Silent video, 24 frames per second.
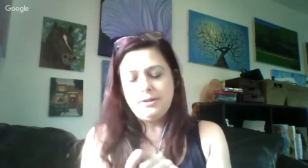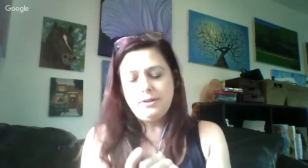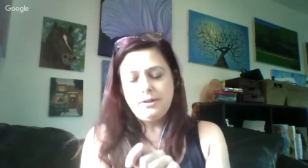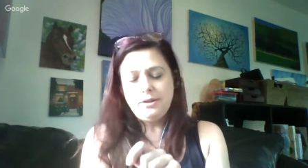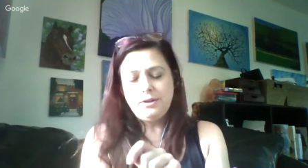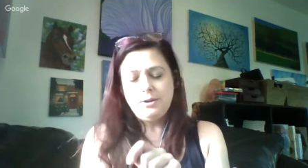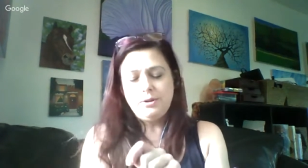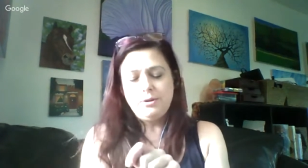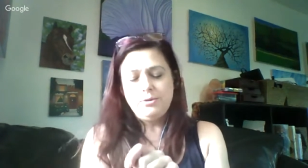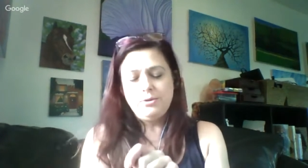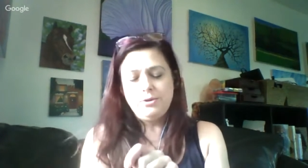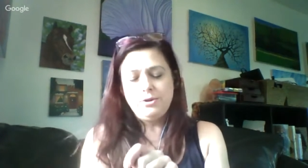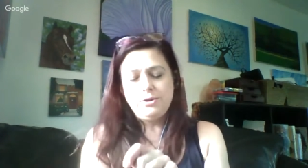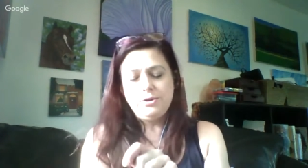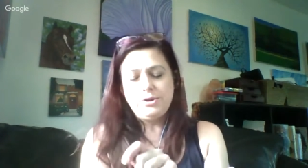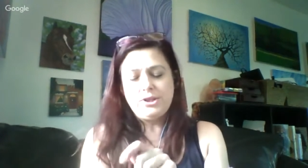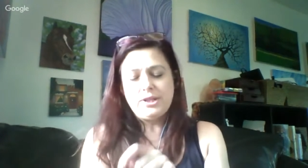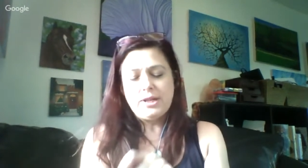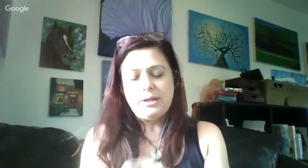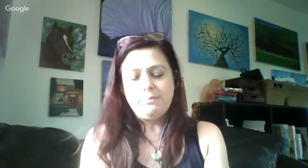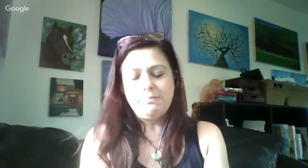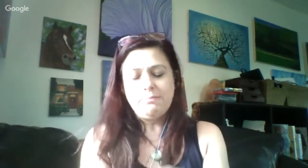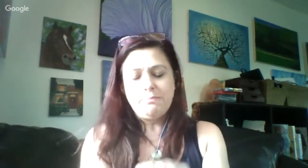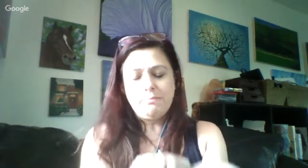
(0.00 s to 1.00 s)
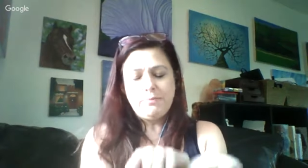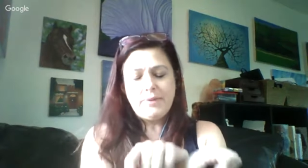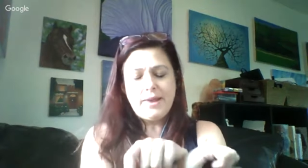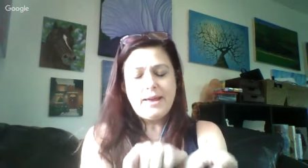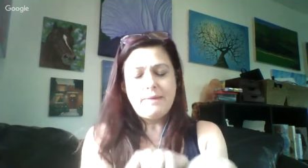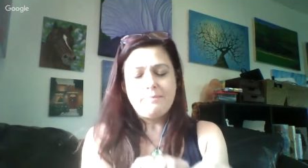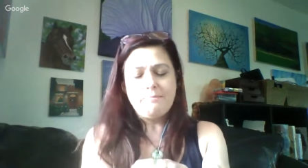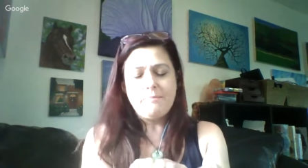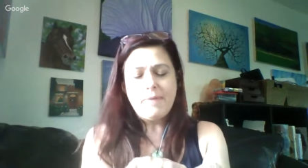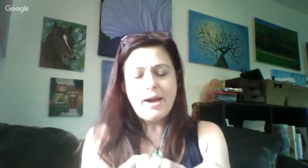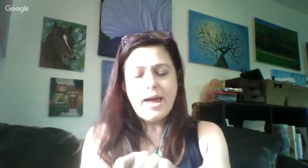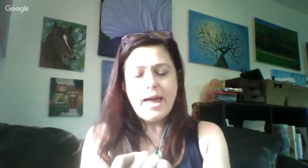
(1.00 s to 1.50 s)
You know, you said
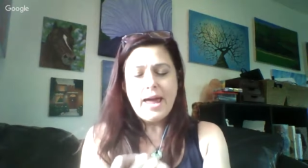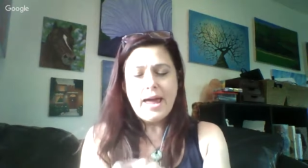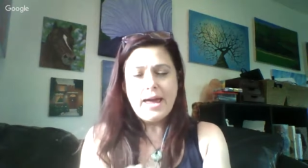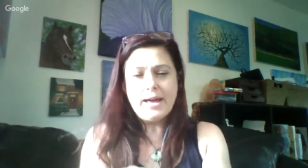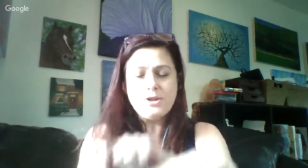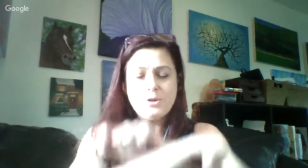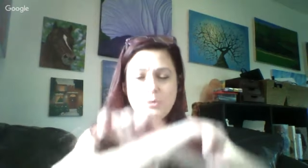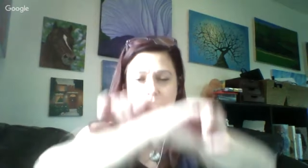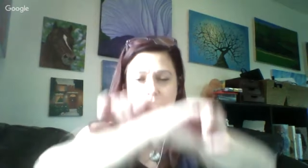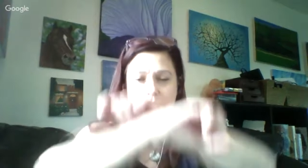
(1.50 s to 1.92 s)
that my hands